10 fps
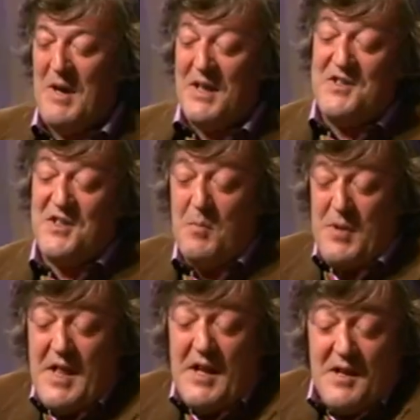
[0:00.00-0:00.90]
But
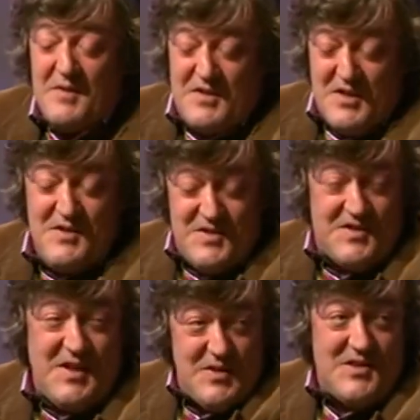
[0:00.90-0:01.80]
then I
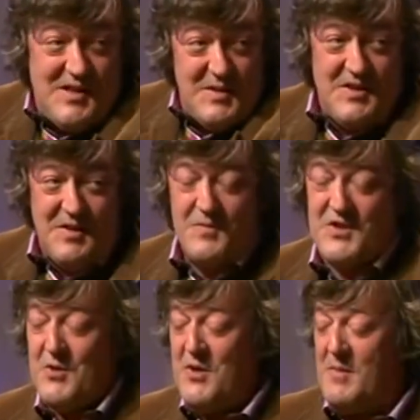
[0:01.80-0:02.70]
seriously kind
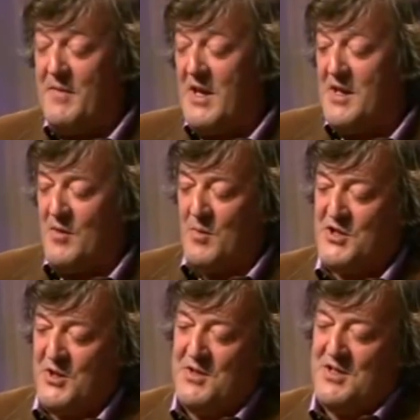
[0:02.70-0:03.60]
of screwed up every other
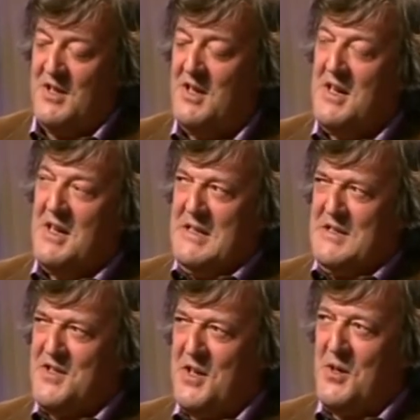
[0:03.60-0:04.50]
opportunity.
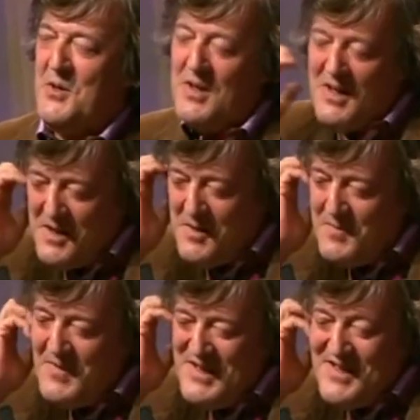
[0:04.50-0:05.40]
So
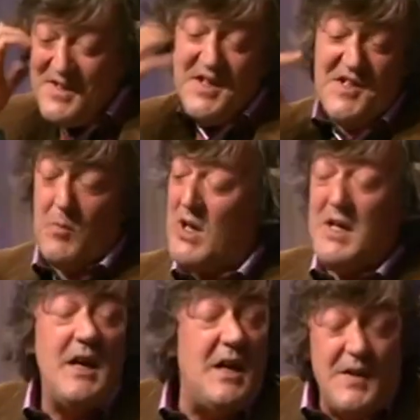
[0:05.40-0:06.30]
they said,
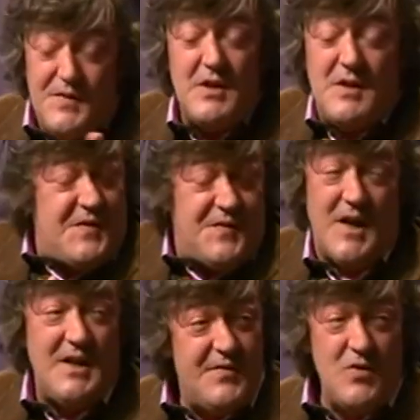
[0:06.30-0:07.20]
well, it's
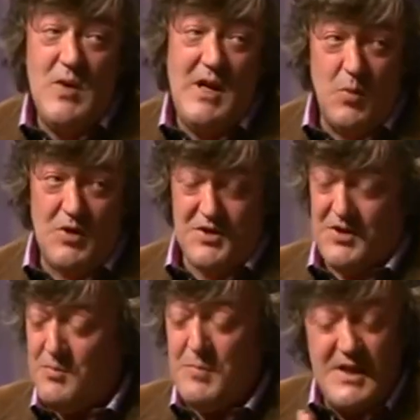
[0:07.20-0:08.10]
fine if you really want
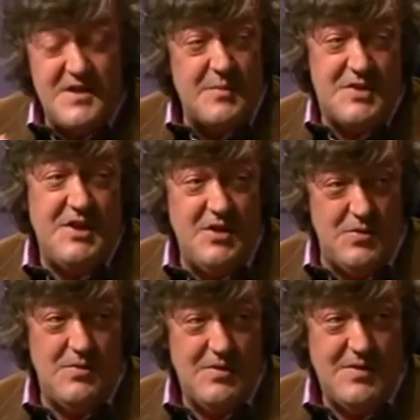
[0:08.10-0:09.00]
to, but it's up to
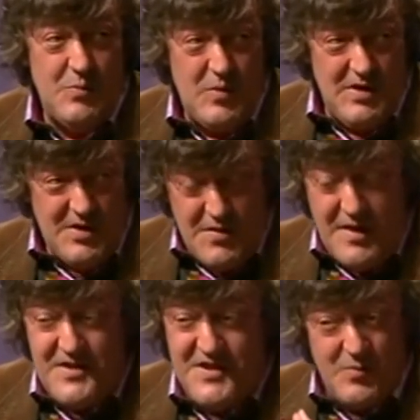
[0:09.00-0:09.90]
you.
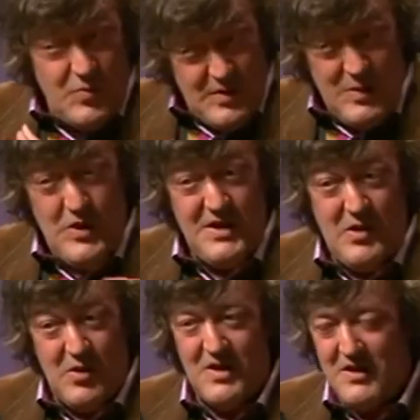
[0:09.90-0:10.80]
They said, we're
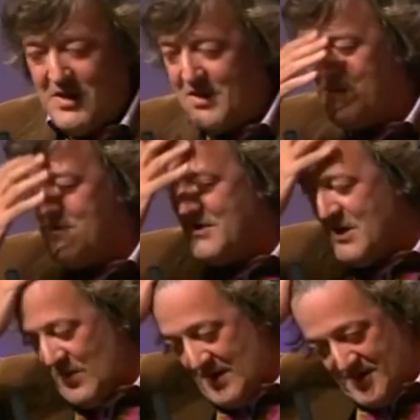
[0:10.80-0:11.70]
no longer going to
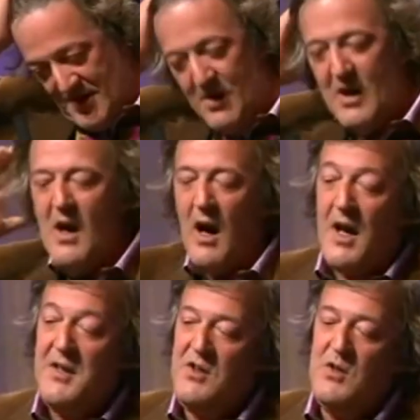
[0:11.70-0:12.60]
do it. So
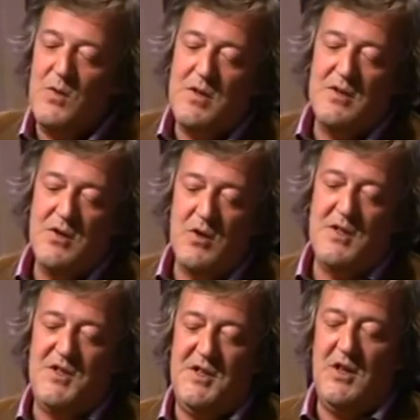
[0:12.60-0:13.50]
I knew that
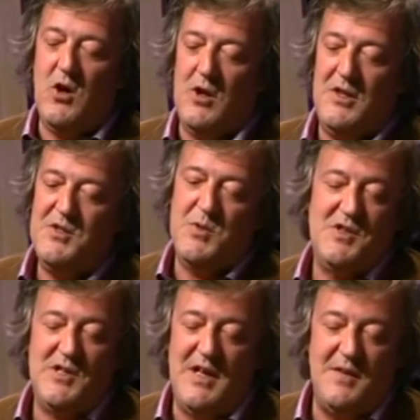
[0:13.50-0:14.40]
Norwich City College,
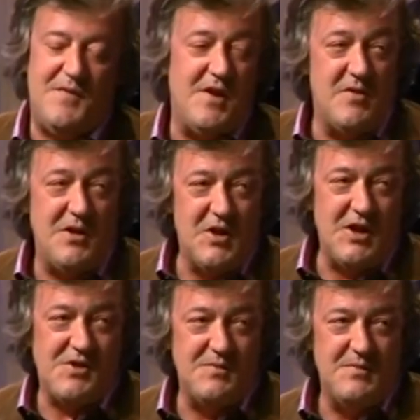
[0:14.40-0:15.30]
which is like a further
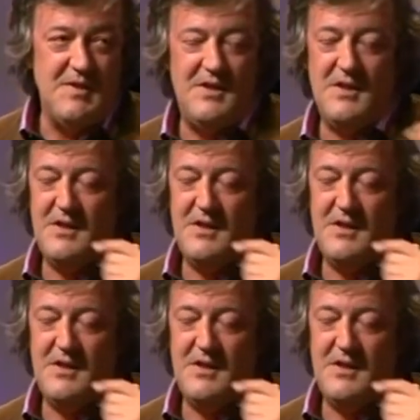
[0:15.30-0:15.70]
education